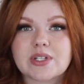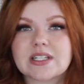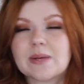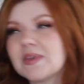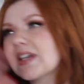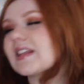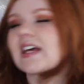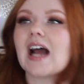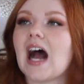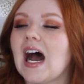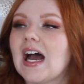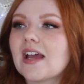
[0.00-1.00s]
But something that
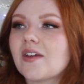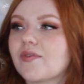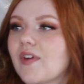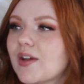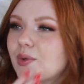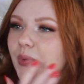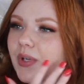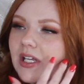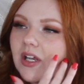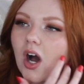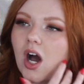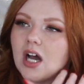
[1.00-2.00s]
I find
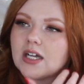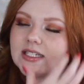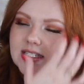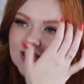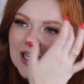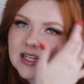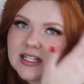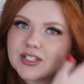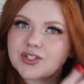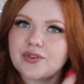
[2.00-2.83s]
really odd is that the